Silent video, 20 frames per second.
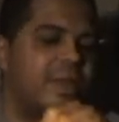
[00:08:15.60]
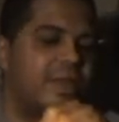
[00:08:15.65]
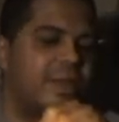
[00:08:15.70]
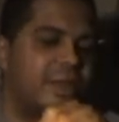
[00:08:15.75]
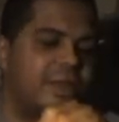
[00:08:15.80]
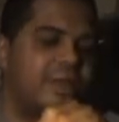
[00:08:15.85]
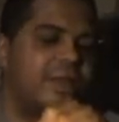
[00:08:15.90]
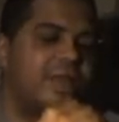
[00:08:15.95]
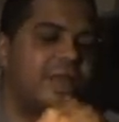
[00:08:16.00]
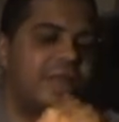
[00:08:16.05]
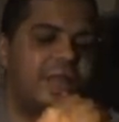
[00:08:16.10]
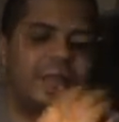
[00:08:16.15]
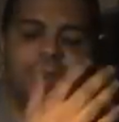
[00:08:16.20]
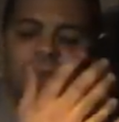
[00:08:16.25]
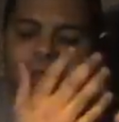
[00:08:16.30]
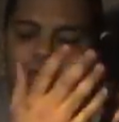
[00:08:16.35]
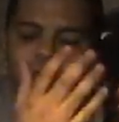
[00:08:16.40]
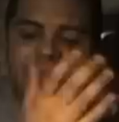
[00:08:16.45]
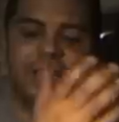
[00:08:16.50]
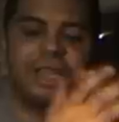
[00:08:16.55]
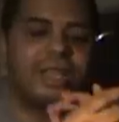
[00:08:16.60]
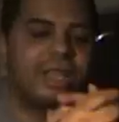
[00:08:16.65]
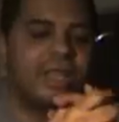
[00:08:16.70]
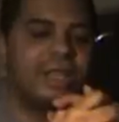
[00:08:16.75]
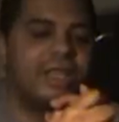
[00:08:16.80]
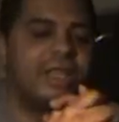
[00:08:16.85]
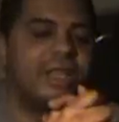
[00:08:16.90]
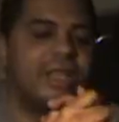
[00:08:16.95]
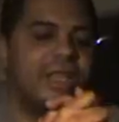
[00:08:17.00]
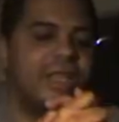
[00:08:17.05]

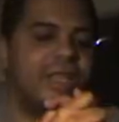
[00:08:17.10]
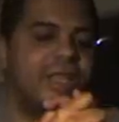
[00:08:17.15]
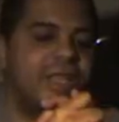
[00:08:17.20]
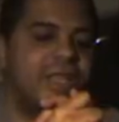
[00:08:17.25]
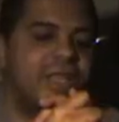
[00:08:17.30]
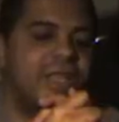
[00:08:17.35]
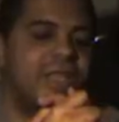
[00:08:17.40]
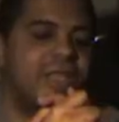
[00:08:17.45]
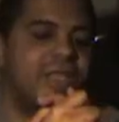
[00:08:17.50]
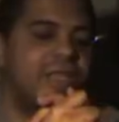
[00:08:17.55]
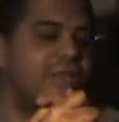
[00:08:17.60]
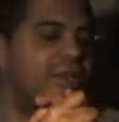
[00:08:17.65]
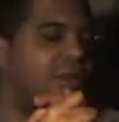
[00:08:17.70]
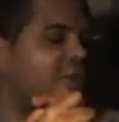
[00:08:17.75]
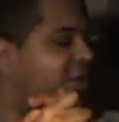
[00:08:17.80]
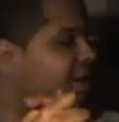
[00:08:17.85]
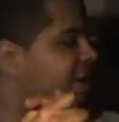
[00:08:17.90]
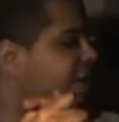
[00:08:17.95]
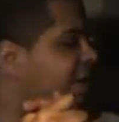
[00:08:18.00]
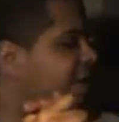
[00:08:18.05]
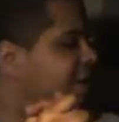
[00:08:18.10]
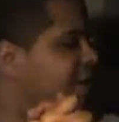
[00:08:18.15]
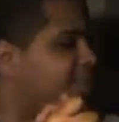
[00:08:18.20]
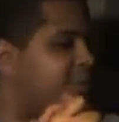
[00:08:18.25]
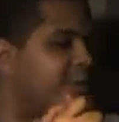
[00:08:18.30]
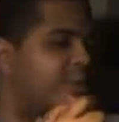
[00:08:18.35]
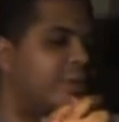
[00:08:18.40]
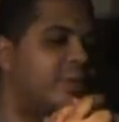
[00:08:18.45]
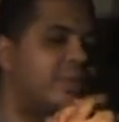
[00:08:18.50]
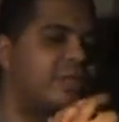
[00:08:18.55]
And that's a good thing, because
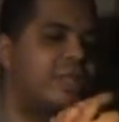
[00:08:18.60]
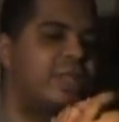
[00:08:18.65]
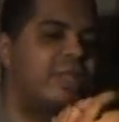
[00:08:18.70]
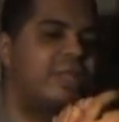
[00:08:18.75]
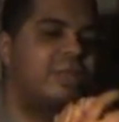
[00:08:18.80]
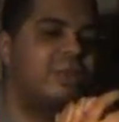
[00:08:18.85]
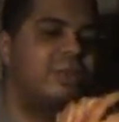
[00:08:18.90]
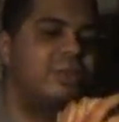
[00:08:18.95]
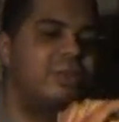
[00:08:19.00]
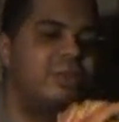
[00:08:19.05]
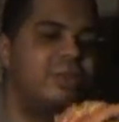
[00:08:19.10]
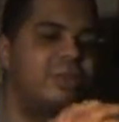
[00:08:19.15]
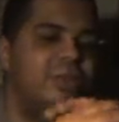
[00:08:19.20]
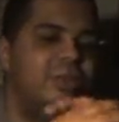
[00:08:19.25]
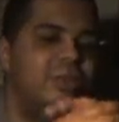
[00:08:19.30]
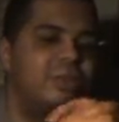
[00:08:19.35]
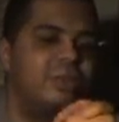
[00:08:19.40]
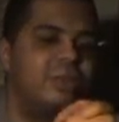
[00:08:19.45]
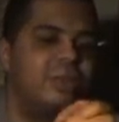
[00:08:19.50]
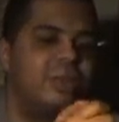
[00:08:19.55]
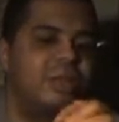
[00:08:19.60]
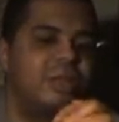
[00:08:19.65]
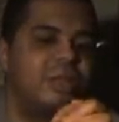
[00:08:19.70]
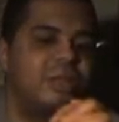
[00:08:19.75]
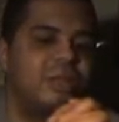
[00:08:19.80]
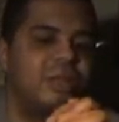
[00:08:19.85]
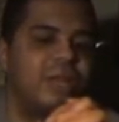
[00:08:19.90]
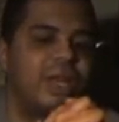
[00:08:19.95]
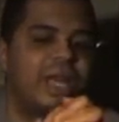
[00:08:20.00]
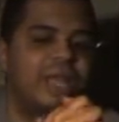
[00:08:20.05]
people tend to
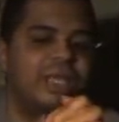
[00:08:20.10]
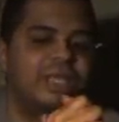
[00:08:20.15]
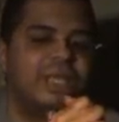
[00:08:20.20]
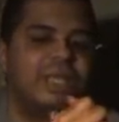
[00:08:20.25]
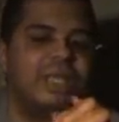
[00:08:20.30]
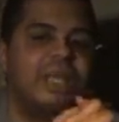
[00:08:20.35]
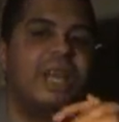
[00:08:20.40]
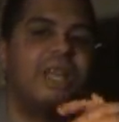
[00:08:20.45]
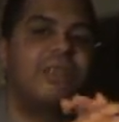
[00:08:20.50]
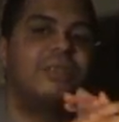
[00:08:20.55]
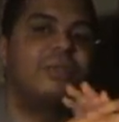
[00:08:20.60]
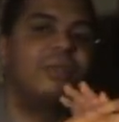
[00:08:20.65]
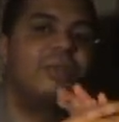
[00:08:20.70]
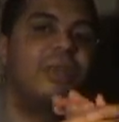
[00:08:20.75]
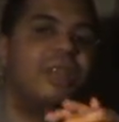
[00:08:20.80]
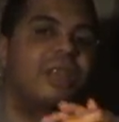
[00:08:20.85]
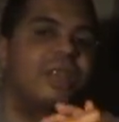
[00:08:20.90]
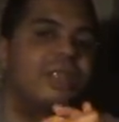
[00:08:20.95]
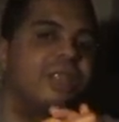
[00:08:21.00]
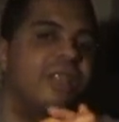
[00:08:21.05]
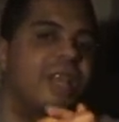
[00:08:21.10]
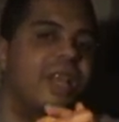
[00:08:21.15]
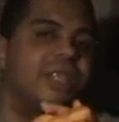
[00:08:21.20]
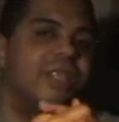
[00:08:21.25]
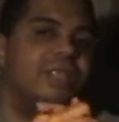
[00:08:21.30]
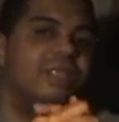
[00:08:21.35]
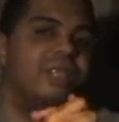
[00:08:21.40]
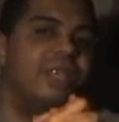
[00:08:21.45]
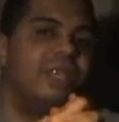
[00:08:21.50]
ask a lot from their connects, and